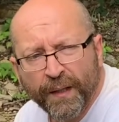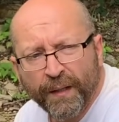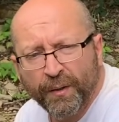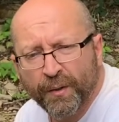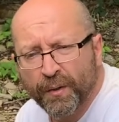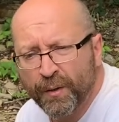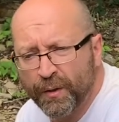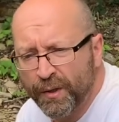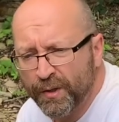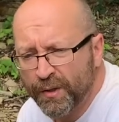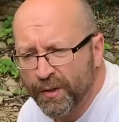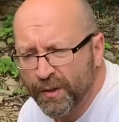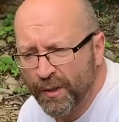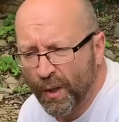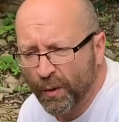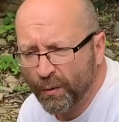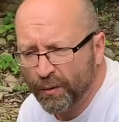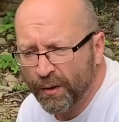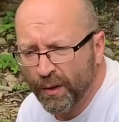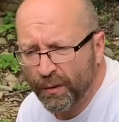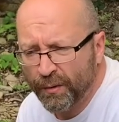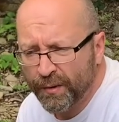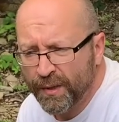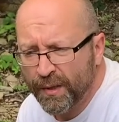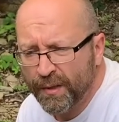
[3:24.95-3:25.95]
You can soak
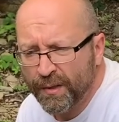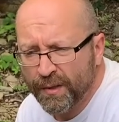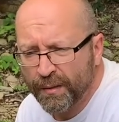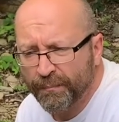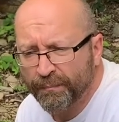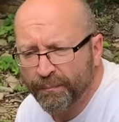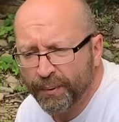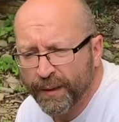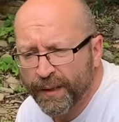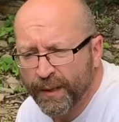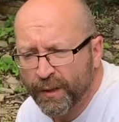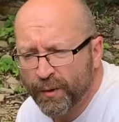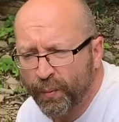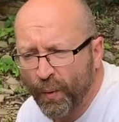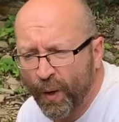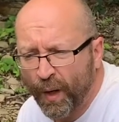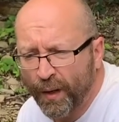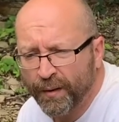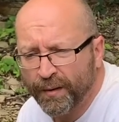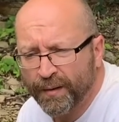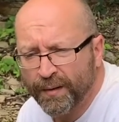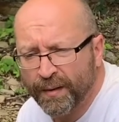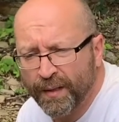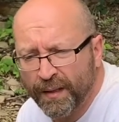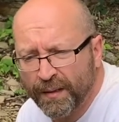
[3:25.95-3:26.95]
those in some bleach
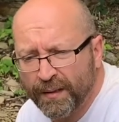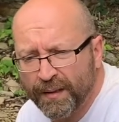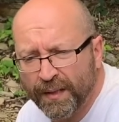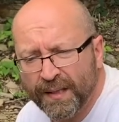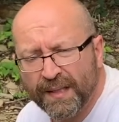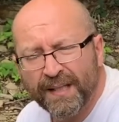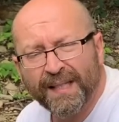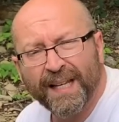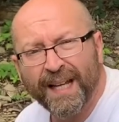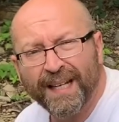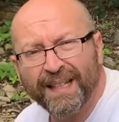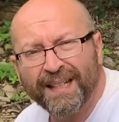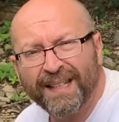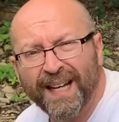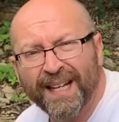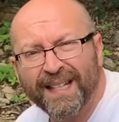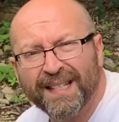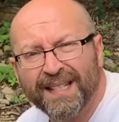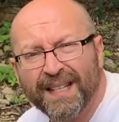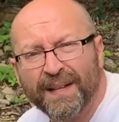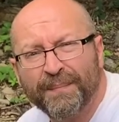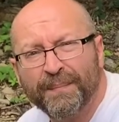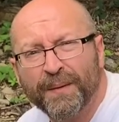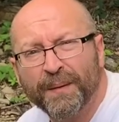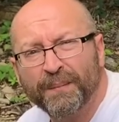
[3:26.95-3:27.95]
water to
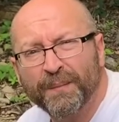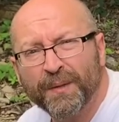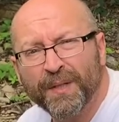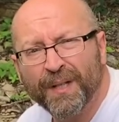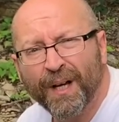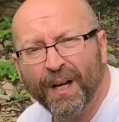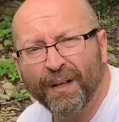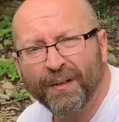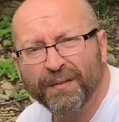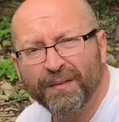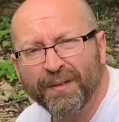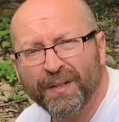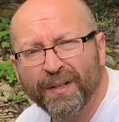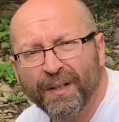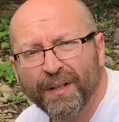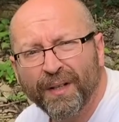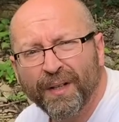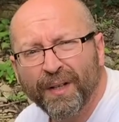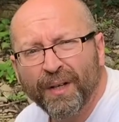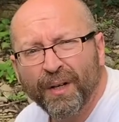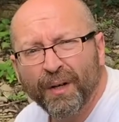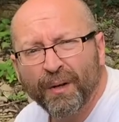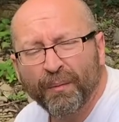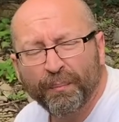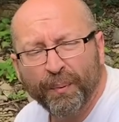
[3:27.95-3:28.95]
sanitize them themselves,
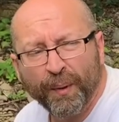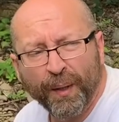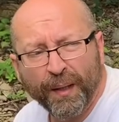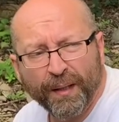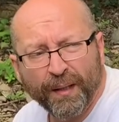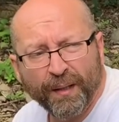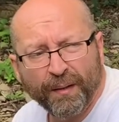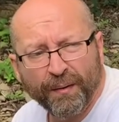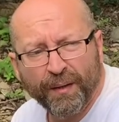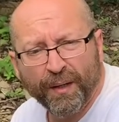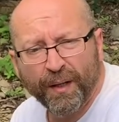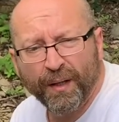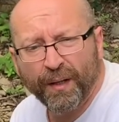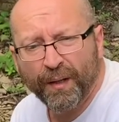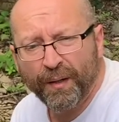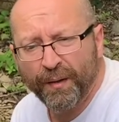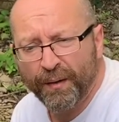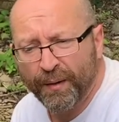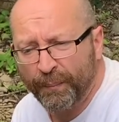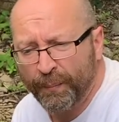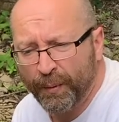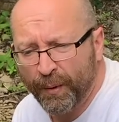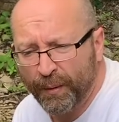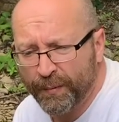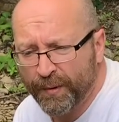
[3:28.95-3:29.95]
but
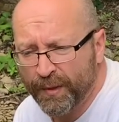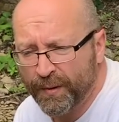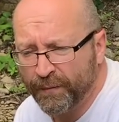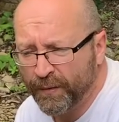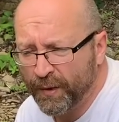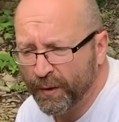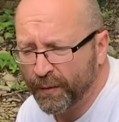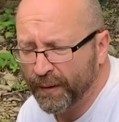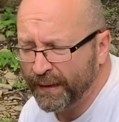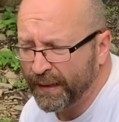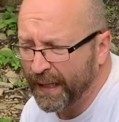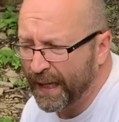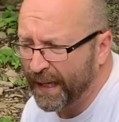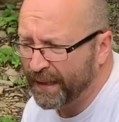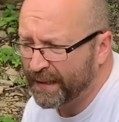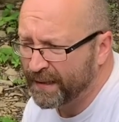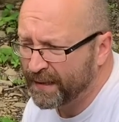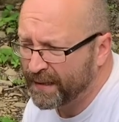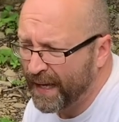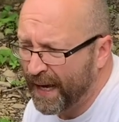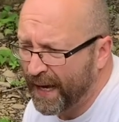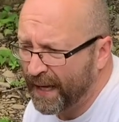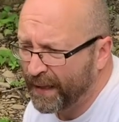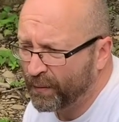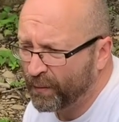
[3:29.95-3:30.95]
the purpose of doing that is
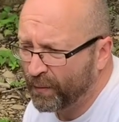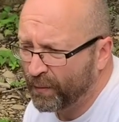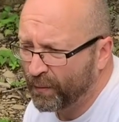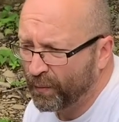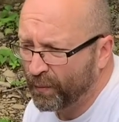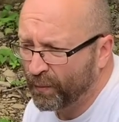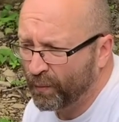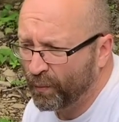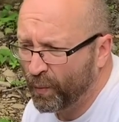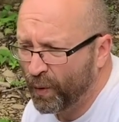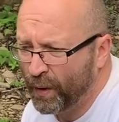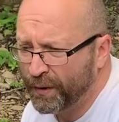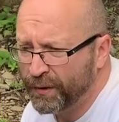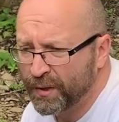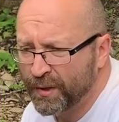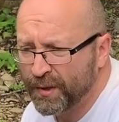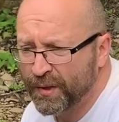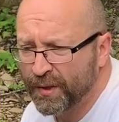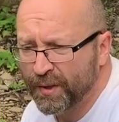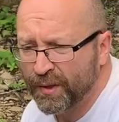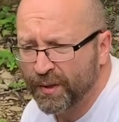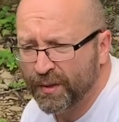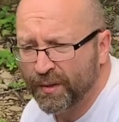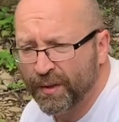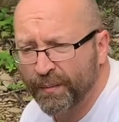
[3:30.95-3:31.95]
that
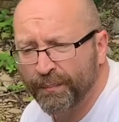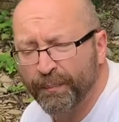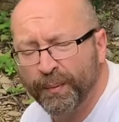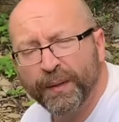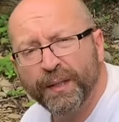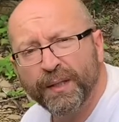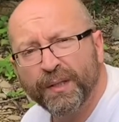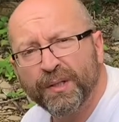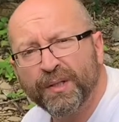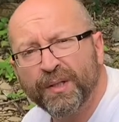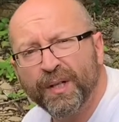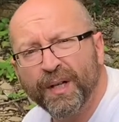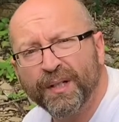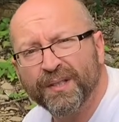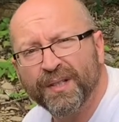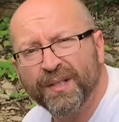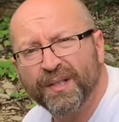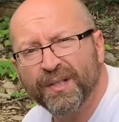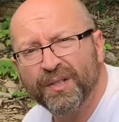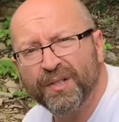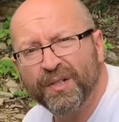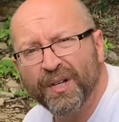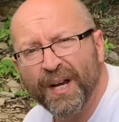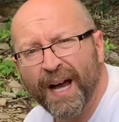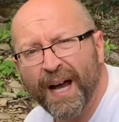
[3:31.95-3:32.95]
once the bleach does
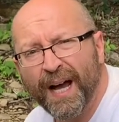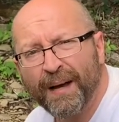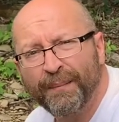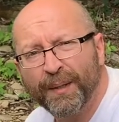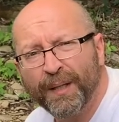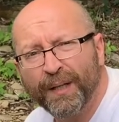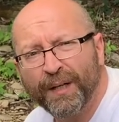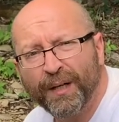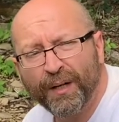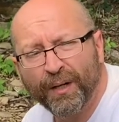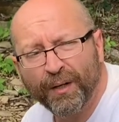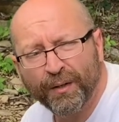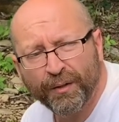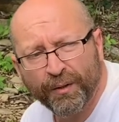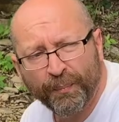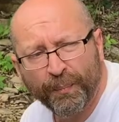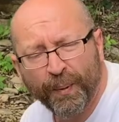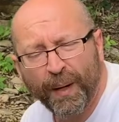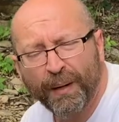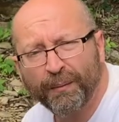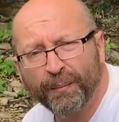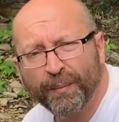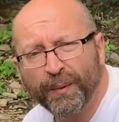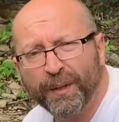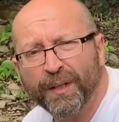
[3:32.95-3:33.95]
its job in here, you're
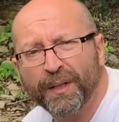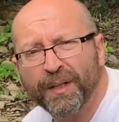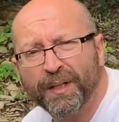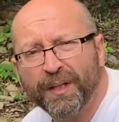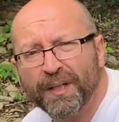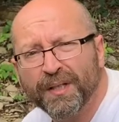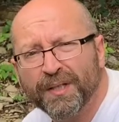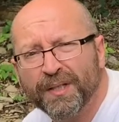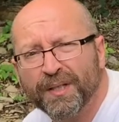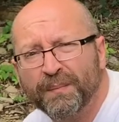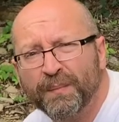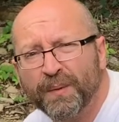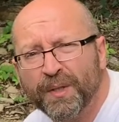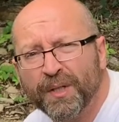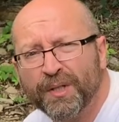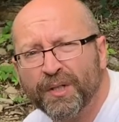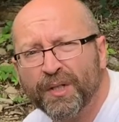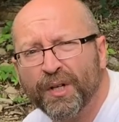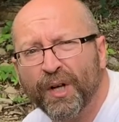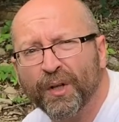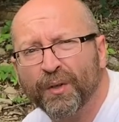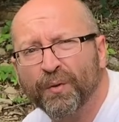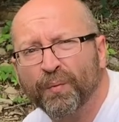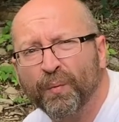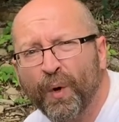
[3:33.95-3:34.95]
probably going to get some
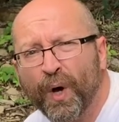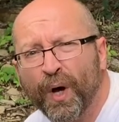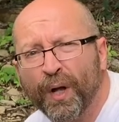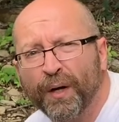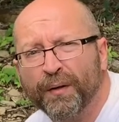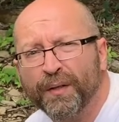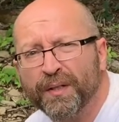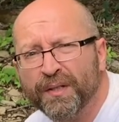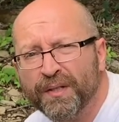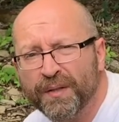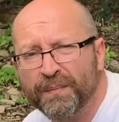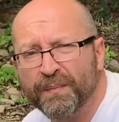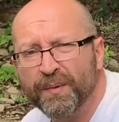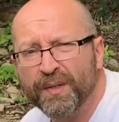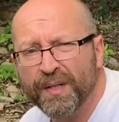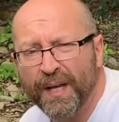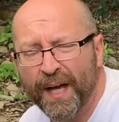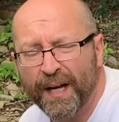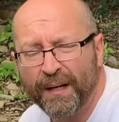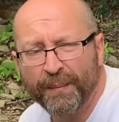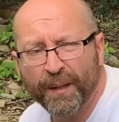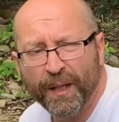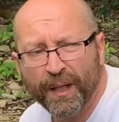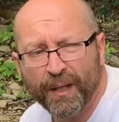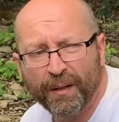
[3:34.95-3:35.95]
discolored water and some
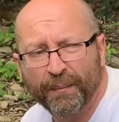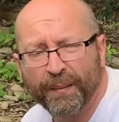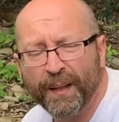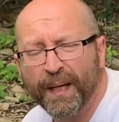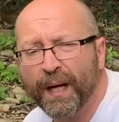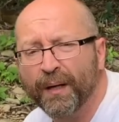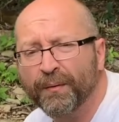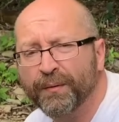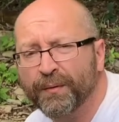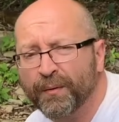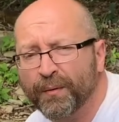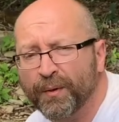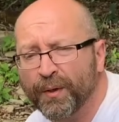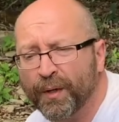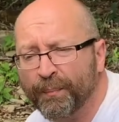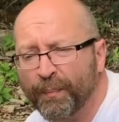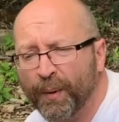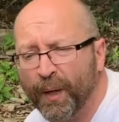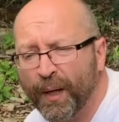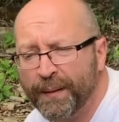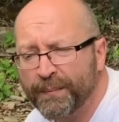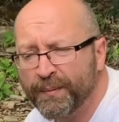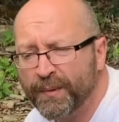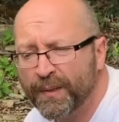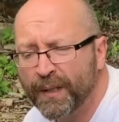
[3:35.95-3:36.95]
sediment coming out through your
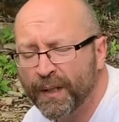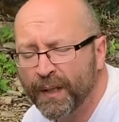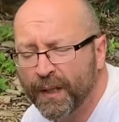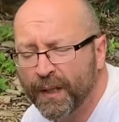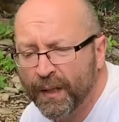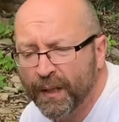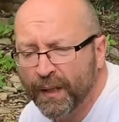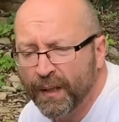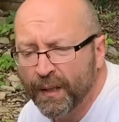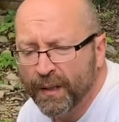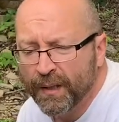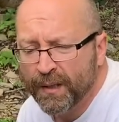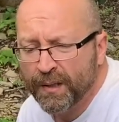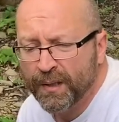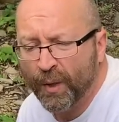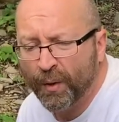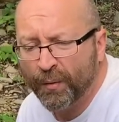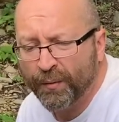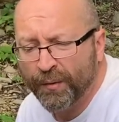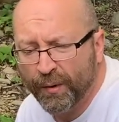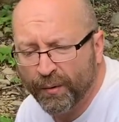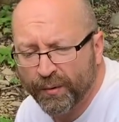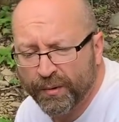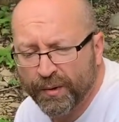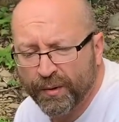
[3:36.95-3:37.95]
pipes. So
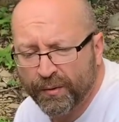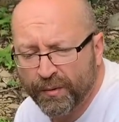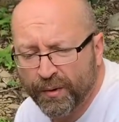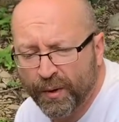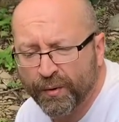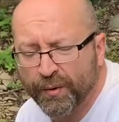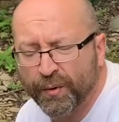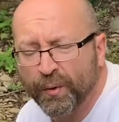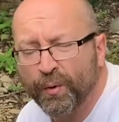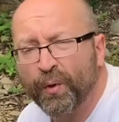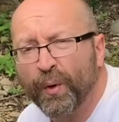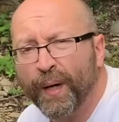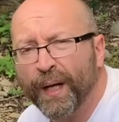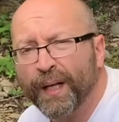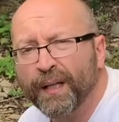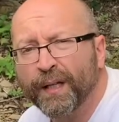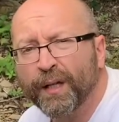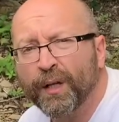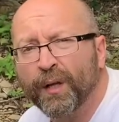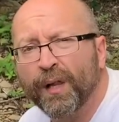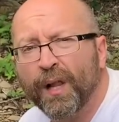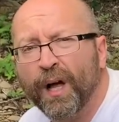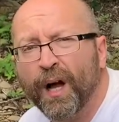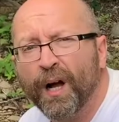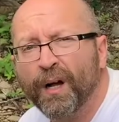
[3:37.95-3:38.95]
those will quickly
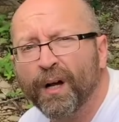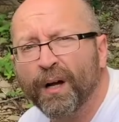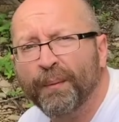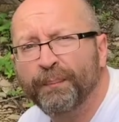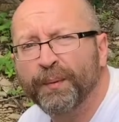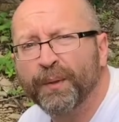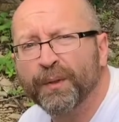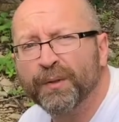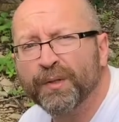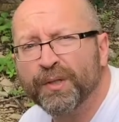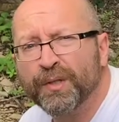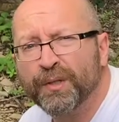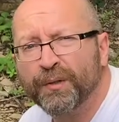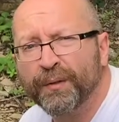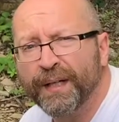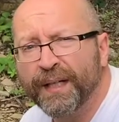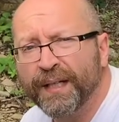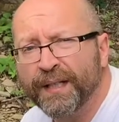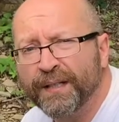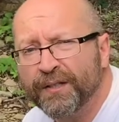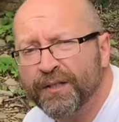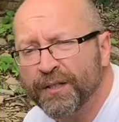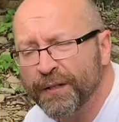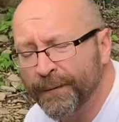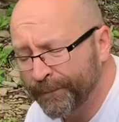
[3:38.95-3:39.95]
clog up your
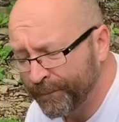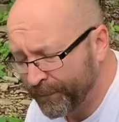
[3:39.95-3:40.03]
screens.